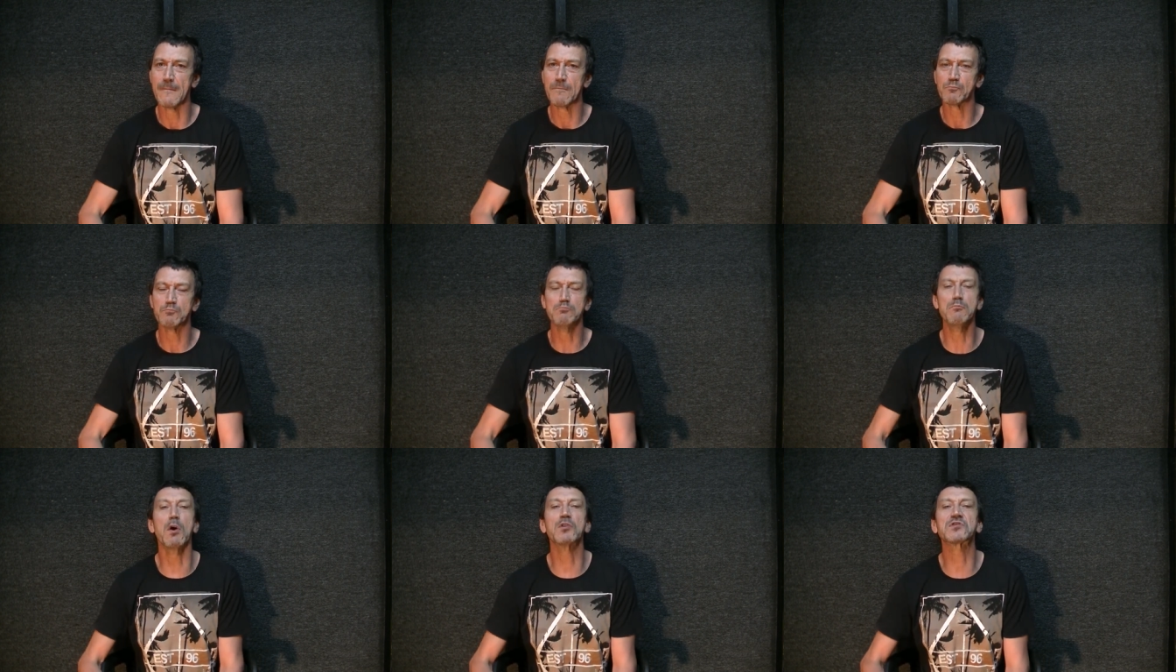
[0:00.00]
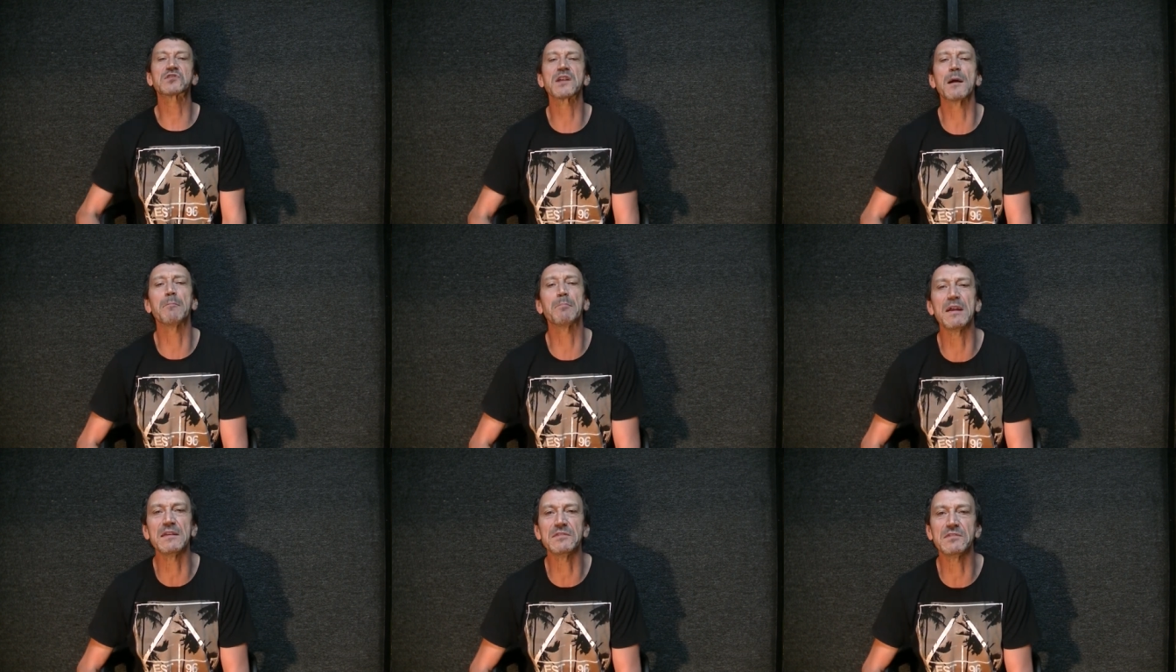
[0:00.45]
Must
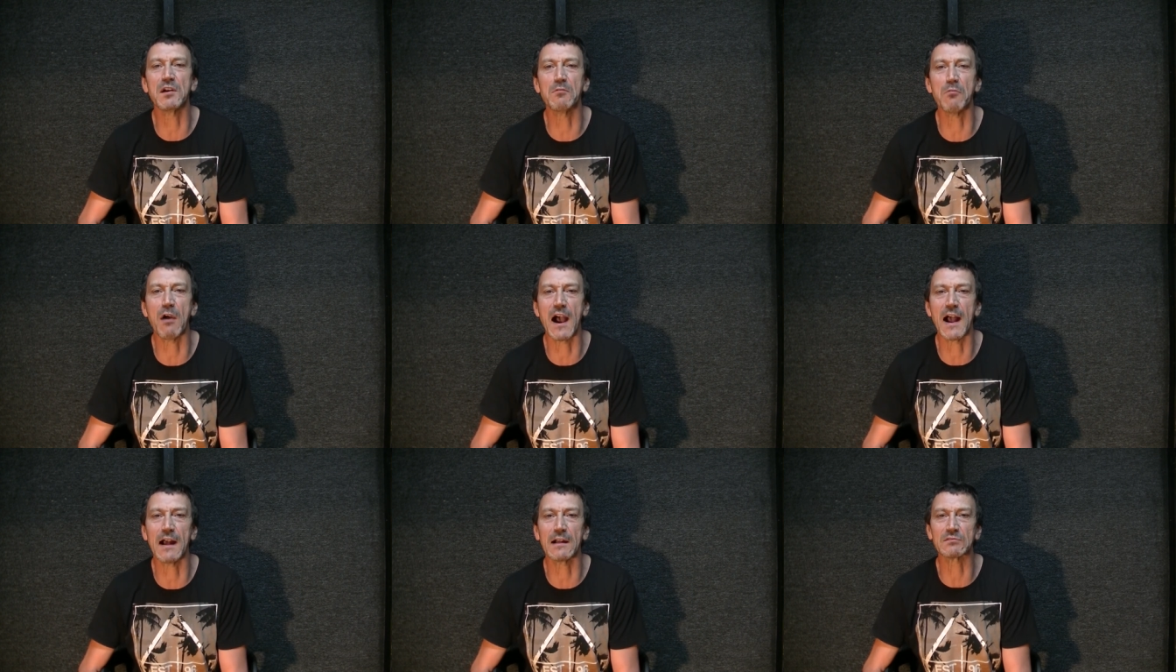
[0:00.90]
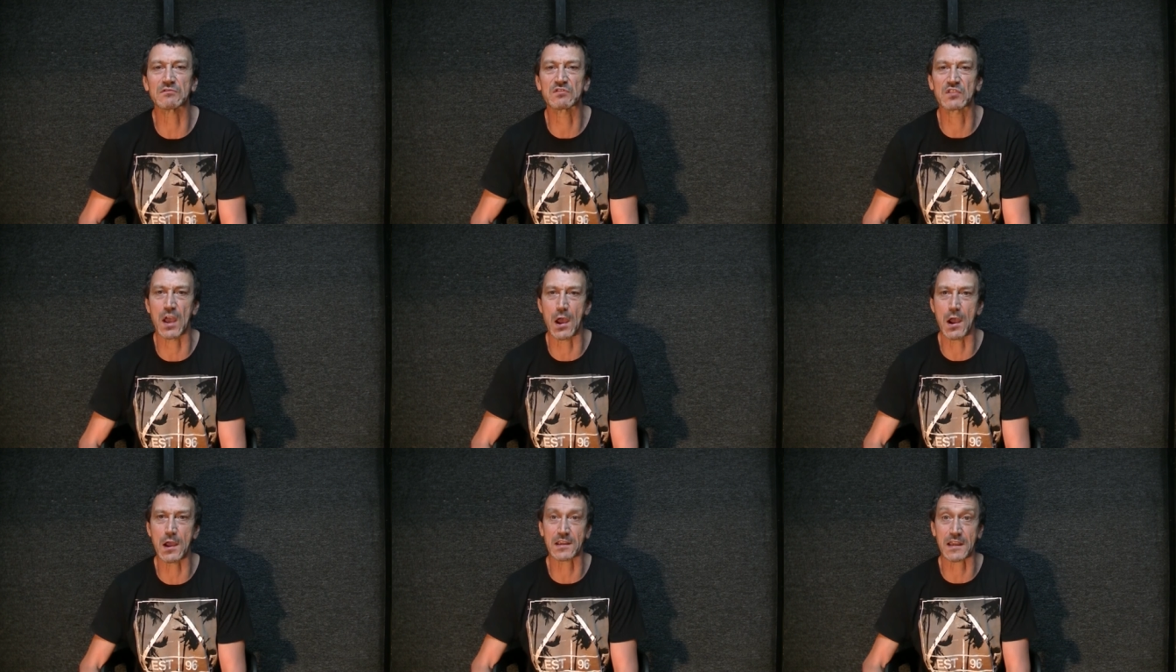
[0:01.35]
have been the wild
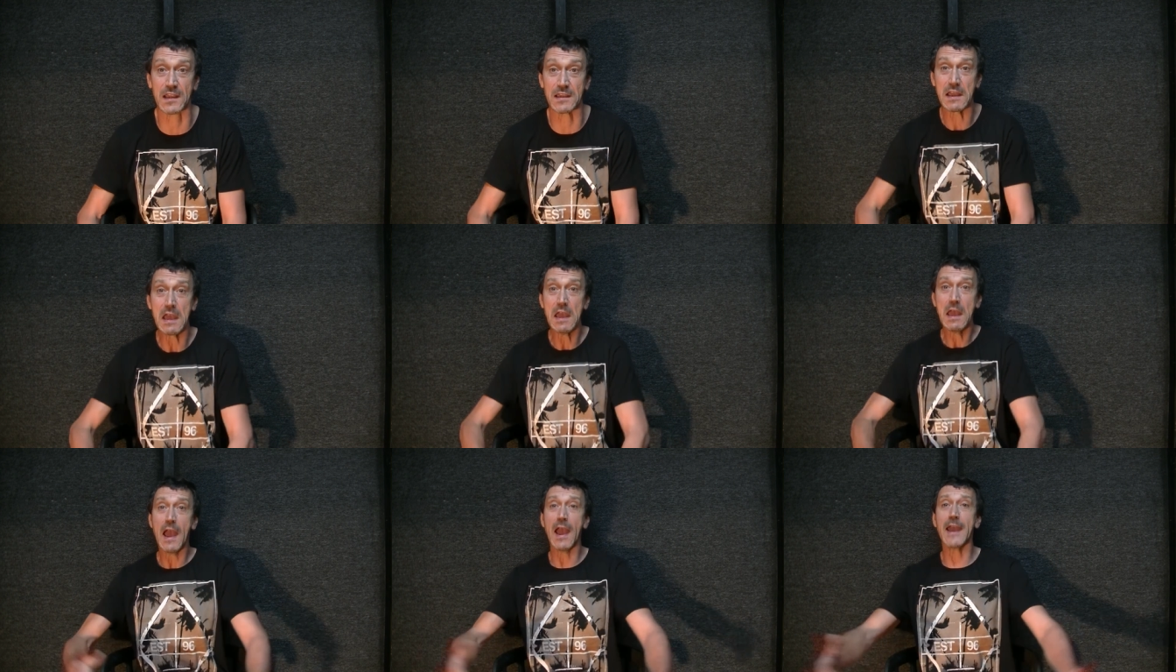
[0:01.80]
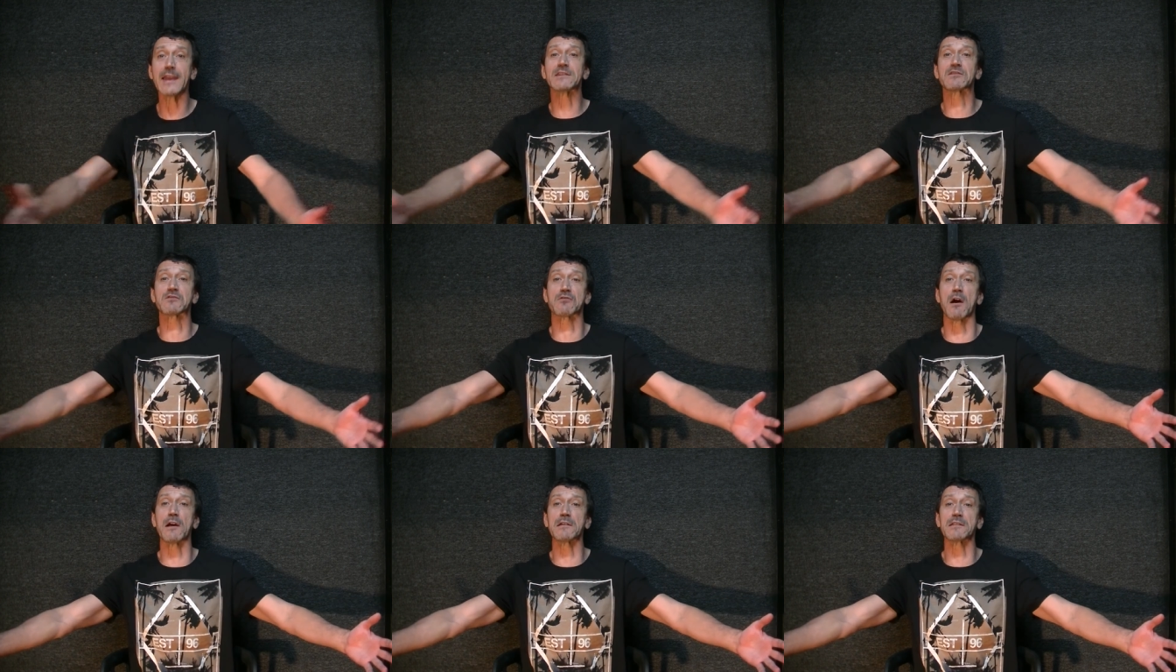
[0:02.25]
turkey. He
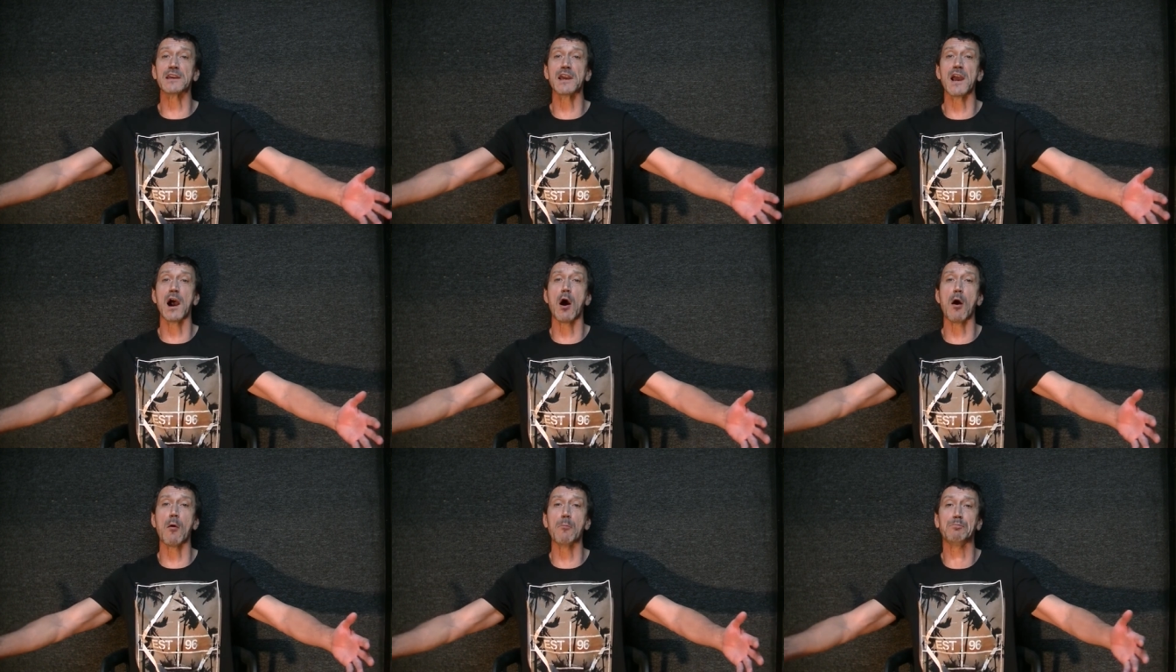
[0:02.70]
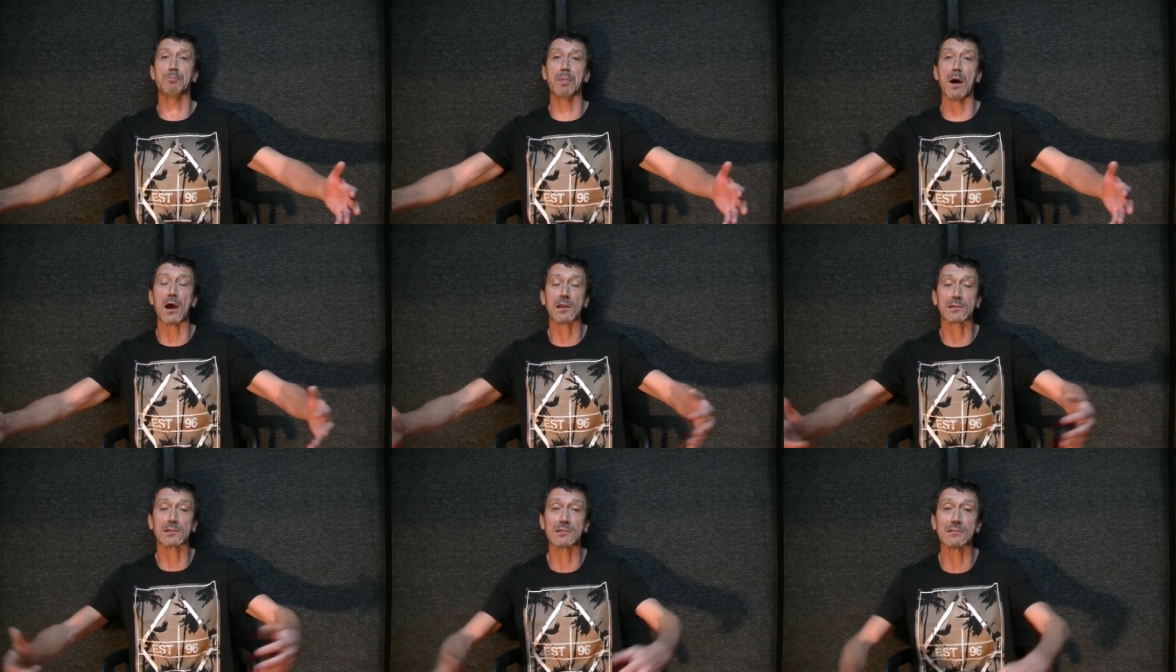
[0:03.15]
drunk the old
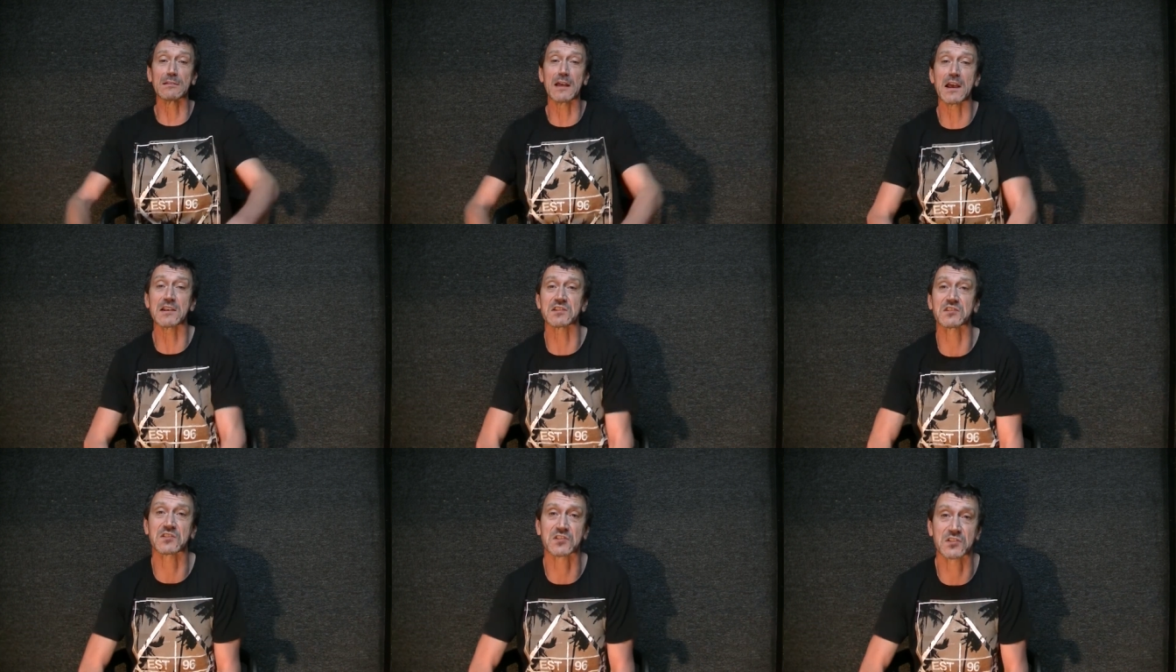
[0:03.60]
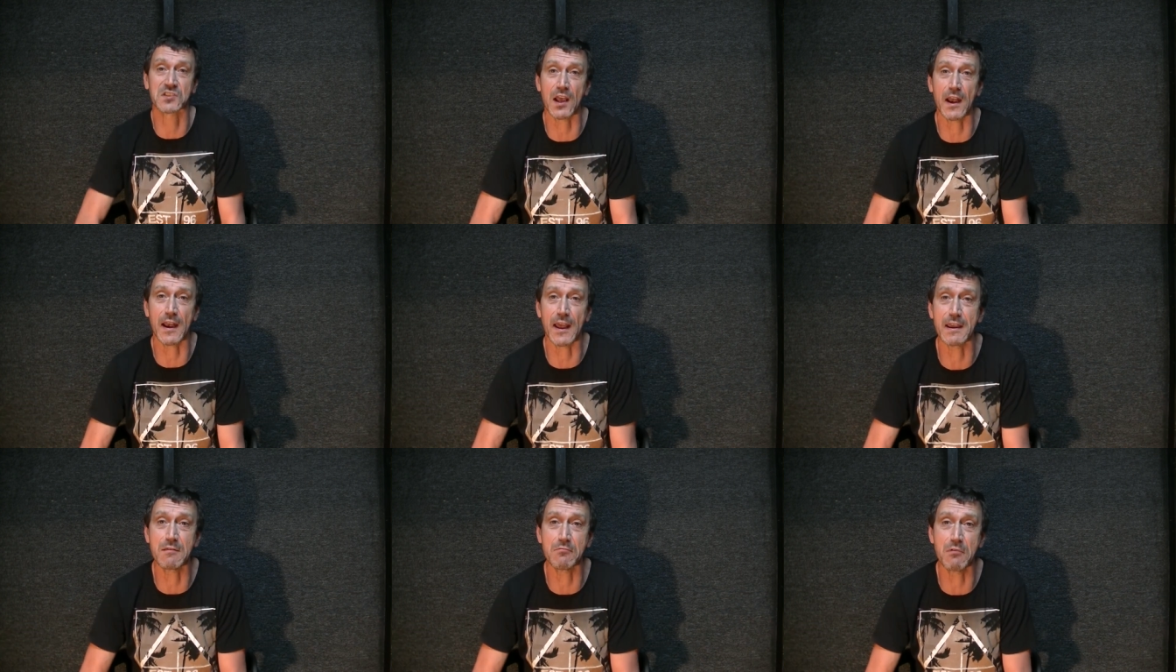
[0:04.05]
bottle, the
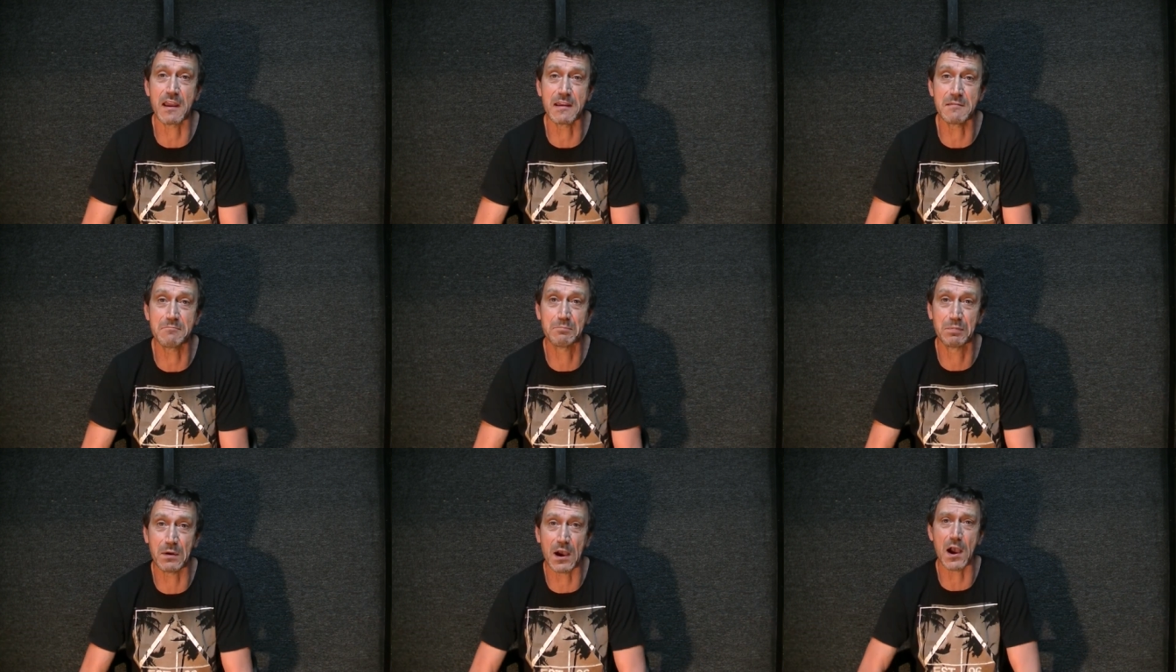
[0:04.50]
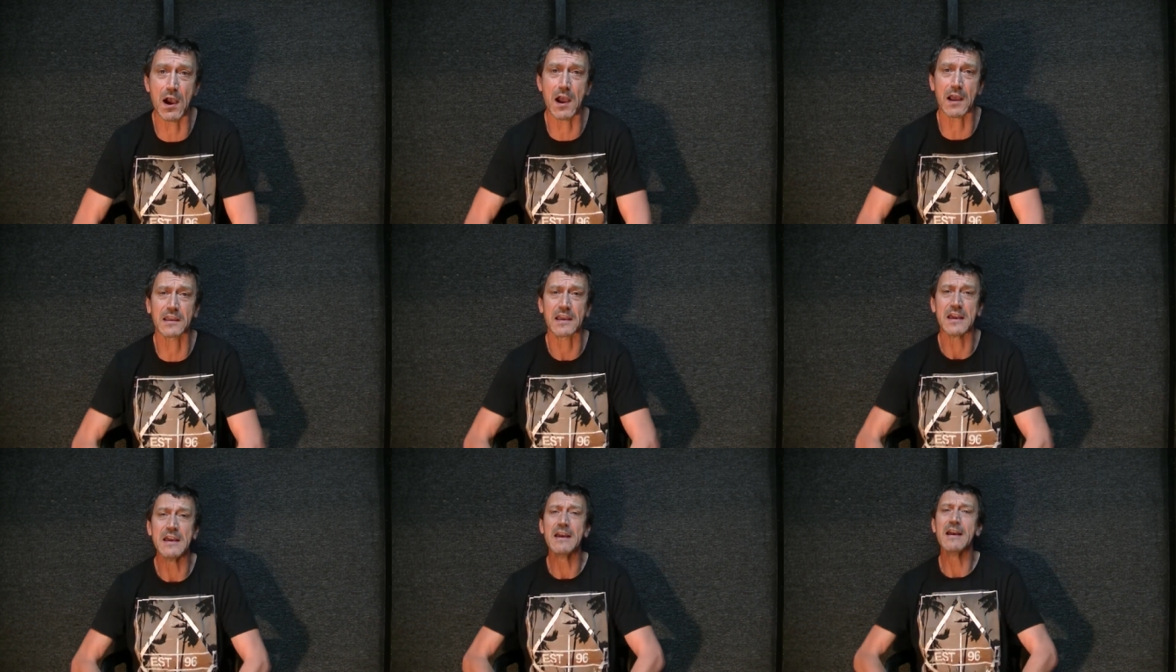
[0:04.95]
silly wee
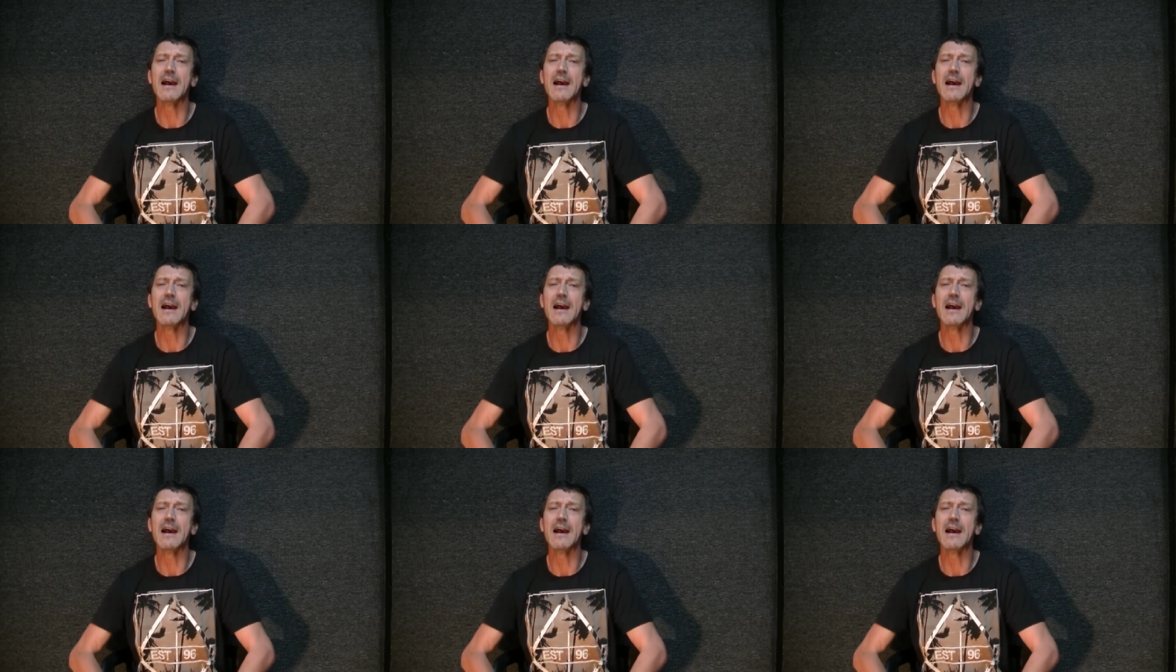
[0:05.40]
Burke.